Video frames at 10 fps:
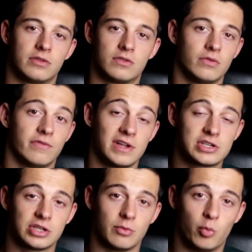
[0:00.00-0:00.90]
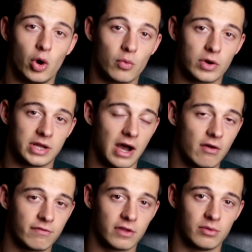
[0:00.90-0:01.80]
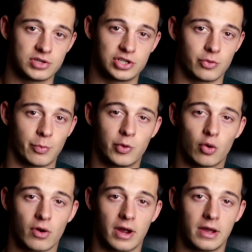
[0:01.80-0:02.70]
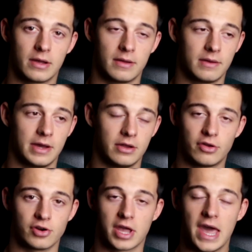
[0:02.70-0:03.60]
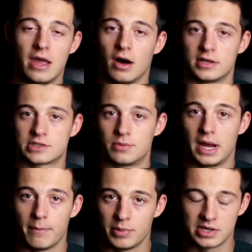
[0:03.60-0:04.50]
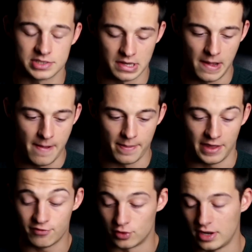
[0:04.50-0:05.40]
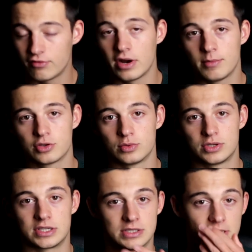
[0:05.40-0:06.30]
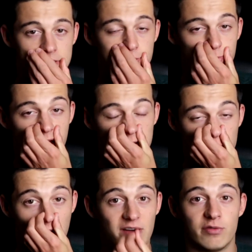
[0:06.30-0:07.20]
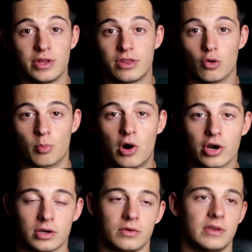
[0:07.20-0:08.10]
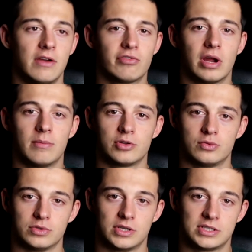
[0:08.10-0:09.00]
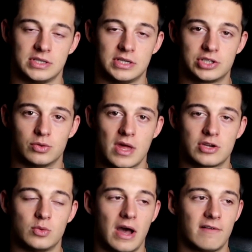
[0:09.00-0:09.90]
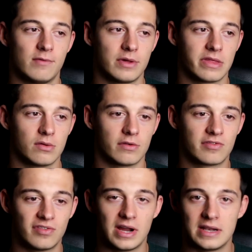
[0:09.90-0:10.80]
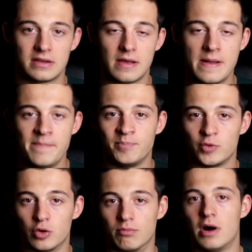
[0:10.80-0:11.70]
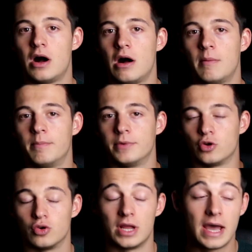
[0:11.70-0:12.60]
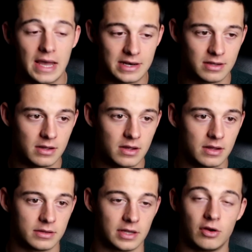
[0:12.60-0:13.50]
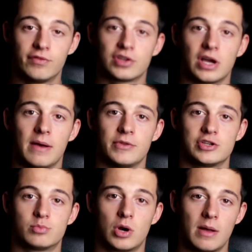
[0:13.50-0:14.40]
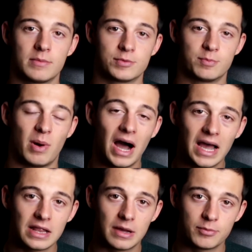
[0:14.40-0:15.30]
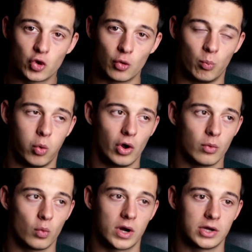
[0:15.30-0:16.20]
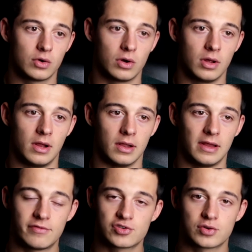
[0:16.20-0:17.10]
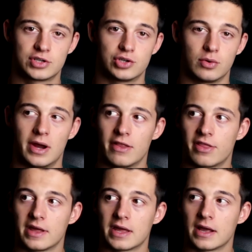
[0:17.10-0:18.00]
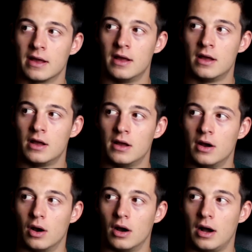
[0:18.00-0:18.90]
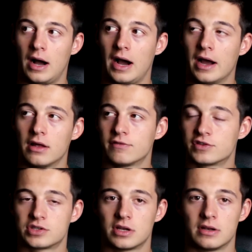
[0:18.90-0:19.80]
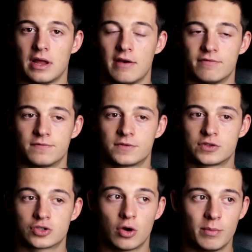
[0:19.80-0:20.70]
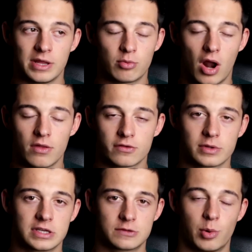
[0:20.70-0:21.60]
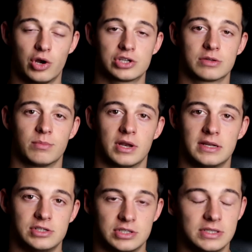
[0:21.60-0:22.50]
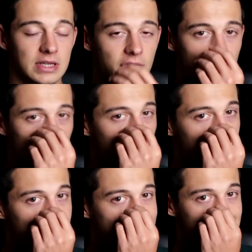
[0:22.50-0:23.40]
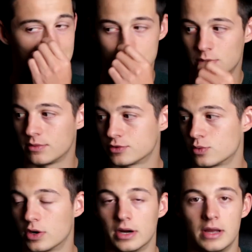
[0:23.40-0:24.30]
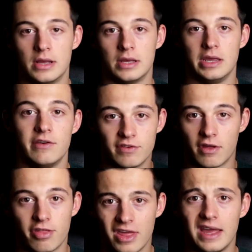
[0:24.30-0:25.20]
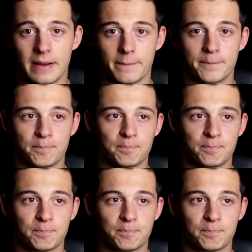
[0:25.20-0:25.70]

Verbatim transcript: to eventually the point where the outflow is just pure and utter chaos, right? Because if you're never able to address the issue that you have with your partner, never able to address the issue that you have with your friend, your mom, your dad, then over time these problems pile up to the point where you're left scratching your head thinking, I all of a sudden have so many problems with this person, but I just never realized that these problems were even a thing.